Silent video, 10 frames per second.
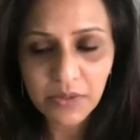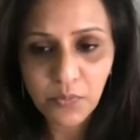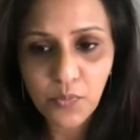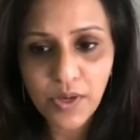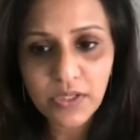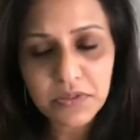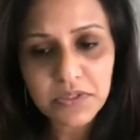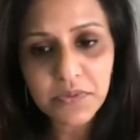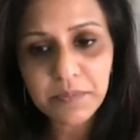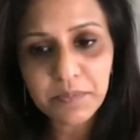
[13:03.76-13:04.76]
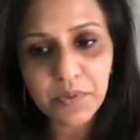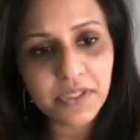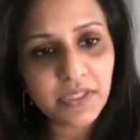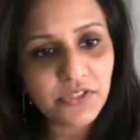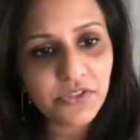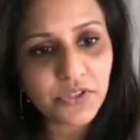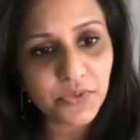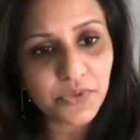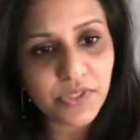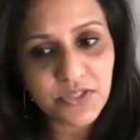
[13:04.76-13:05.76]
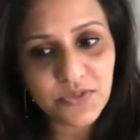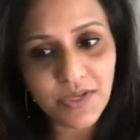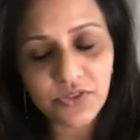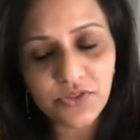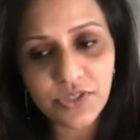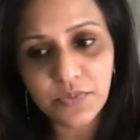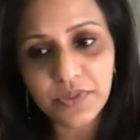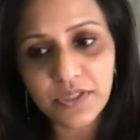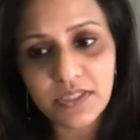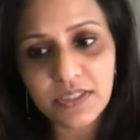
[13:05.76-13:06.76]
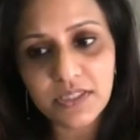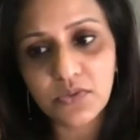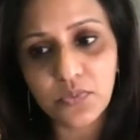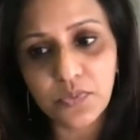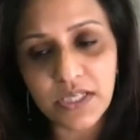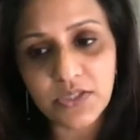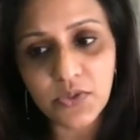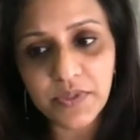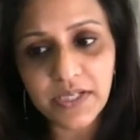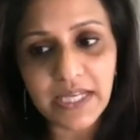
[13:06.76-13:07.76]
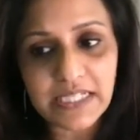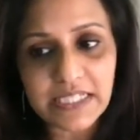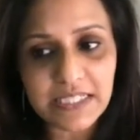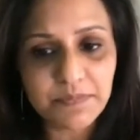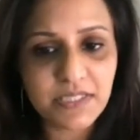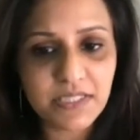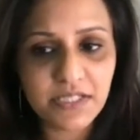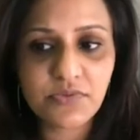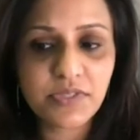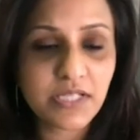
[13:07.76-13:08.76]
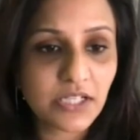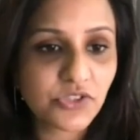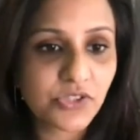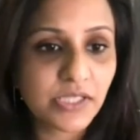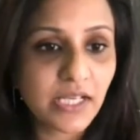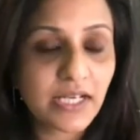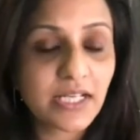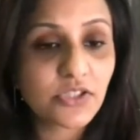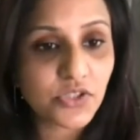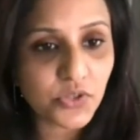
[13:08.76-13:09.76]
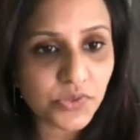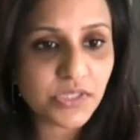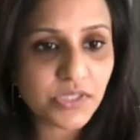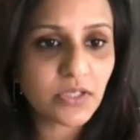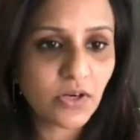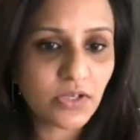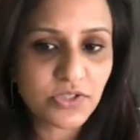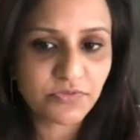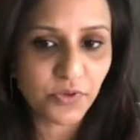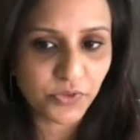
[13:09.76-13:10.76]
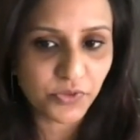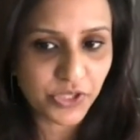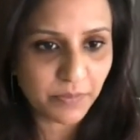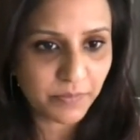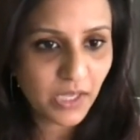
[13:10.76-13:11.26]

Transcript: one also important thing to note in our strategy was that we saw an 80% reduction in our total cost of ownership,